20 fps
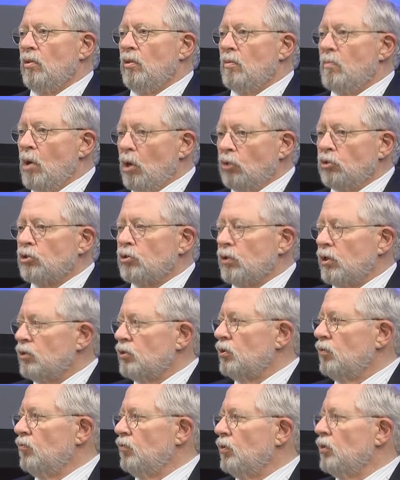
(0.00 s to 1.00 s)
The most
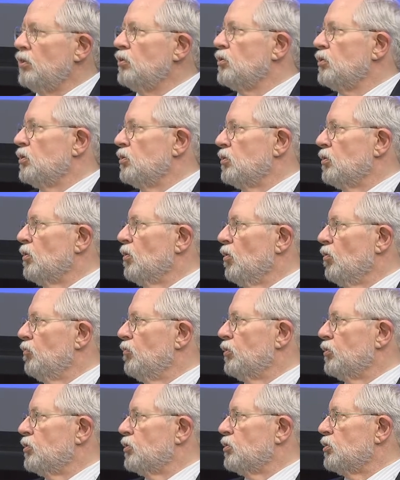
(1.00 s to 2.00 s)
trusted voice is their
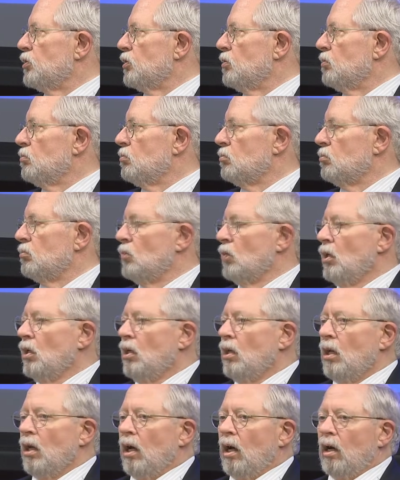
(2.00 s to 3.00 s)
own physician.
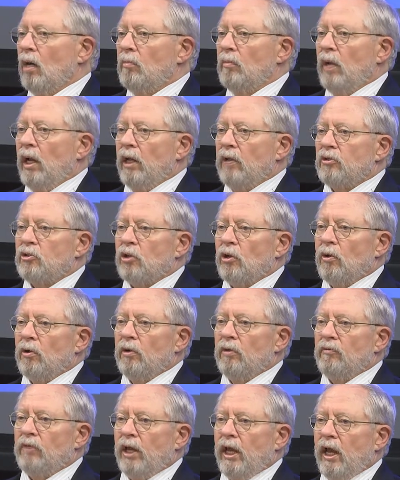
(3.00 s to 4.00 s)
And
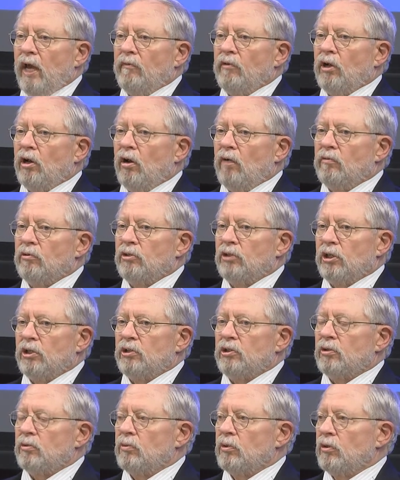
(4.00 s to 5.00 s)
so if they have a
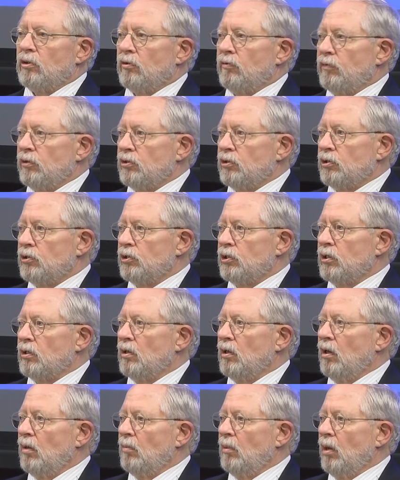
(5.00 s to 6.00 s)
conversation with their
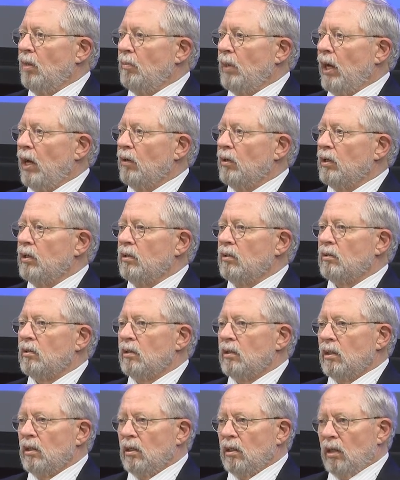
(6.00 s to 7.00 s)
physician about it,
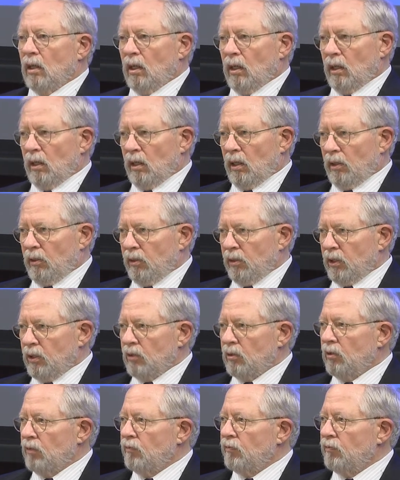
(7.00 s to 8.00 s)
I
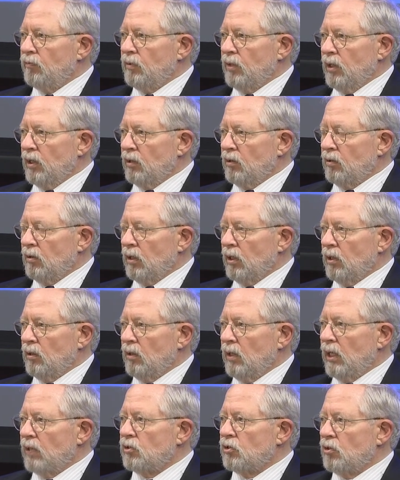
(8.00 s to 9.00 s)
think
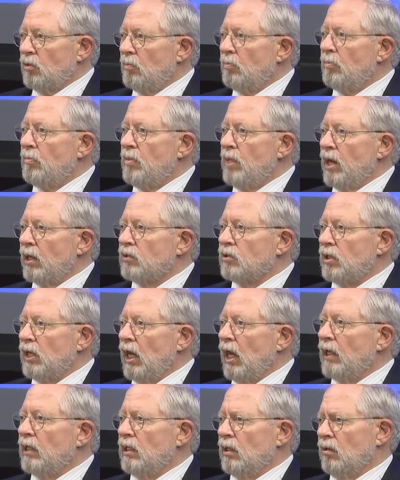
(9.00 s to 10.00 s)
that's
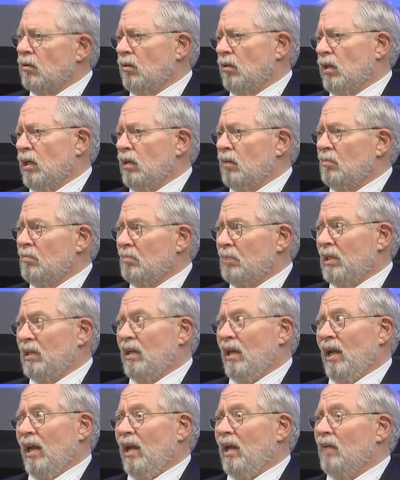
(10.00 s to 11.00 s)
the ideal thing.
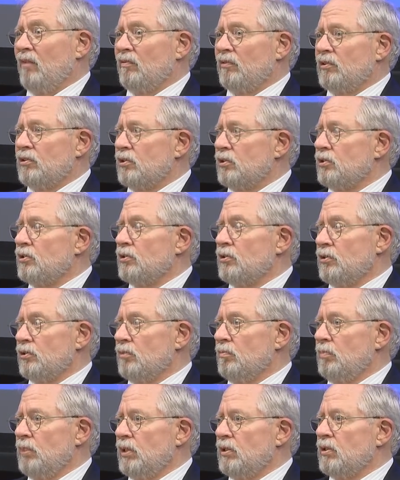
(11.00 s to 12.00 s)
But hey, physicians
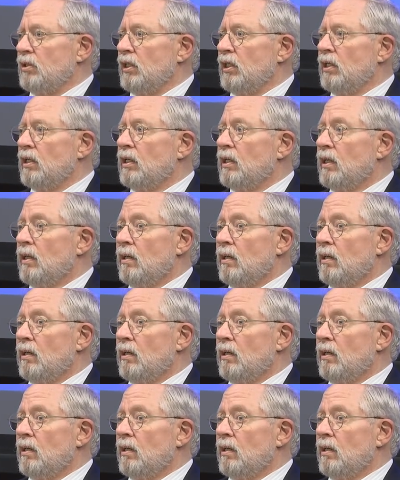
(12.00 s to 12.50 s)
are busy.